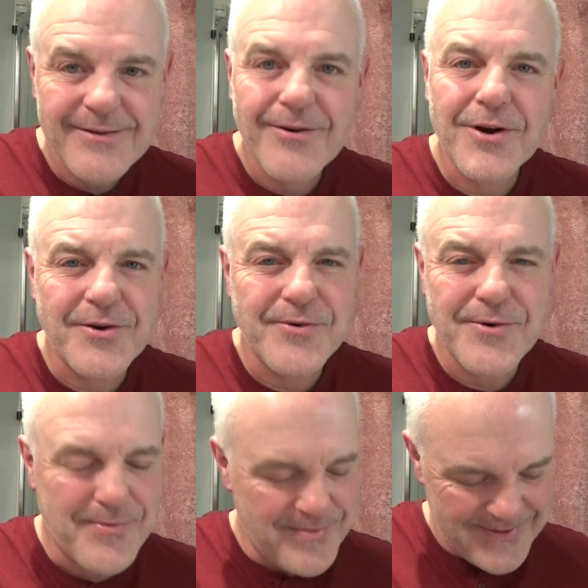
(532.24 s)
Rock and
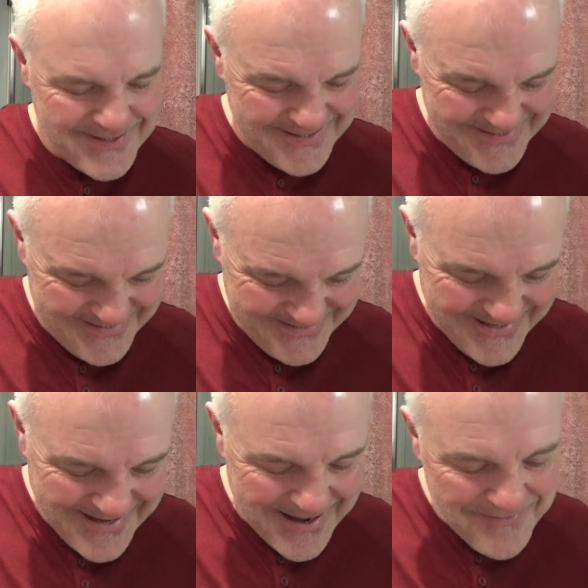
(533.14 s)
roll.
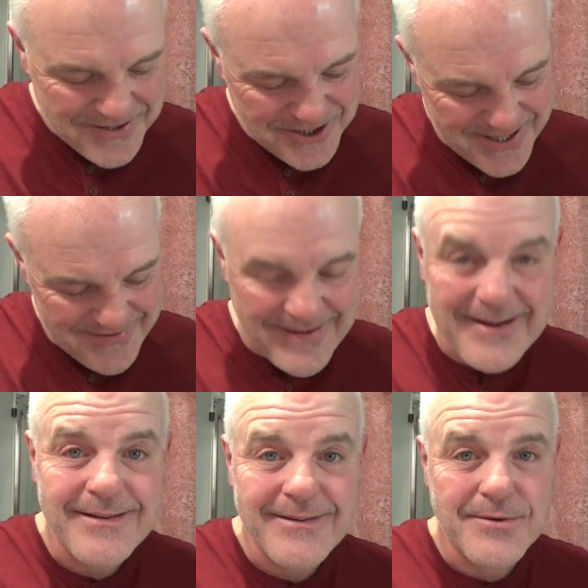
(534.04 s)
Having a shave
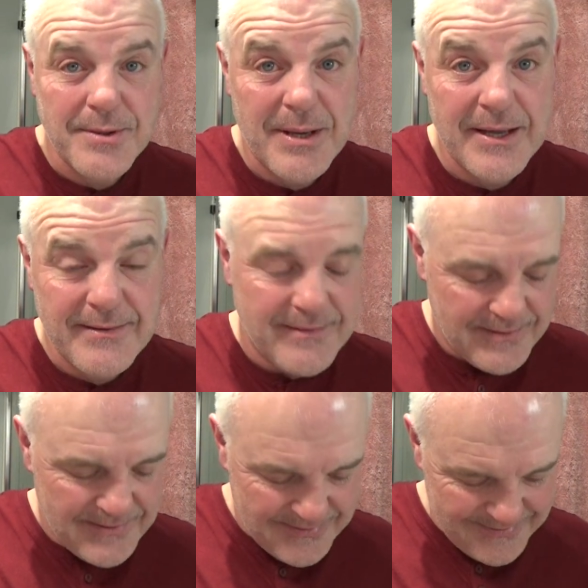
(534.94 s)
then, going to bed.
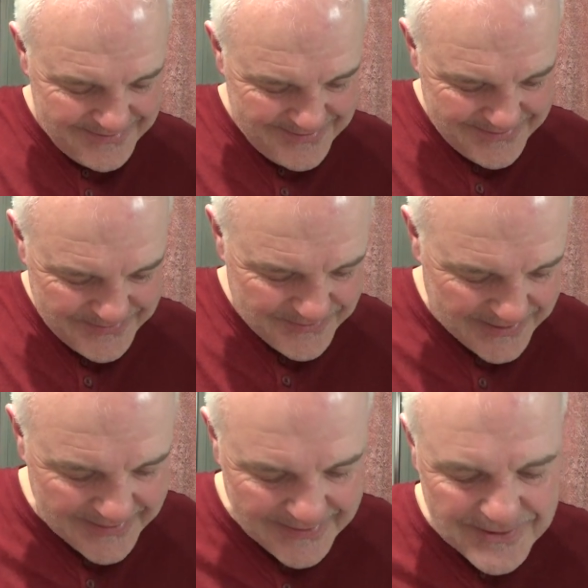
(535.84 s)

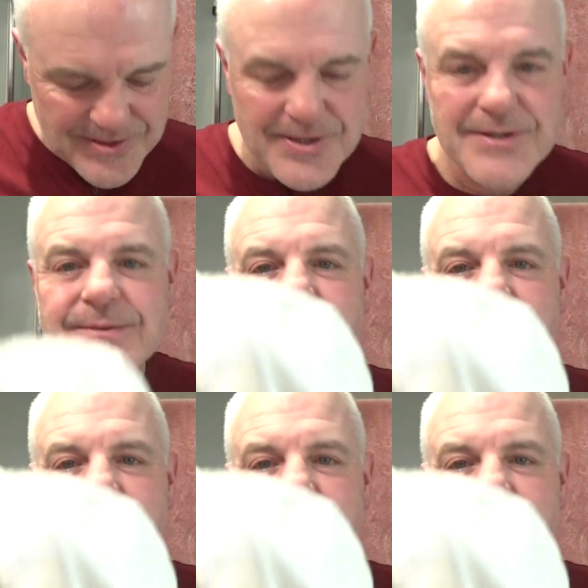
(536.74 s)
Right, that looks good.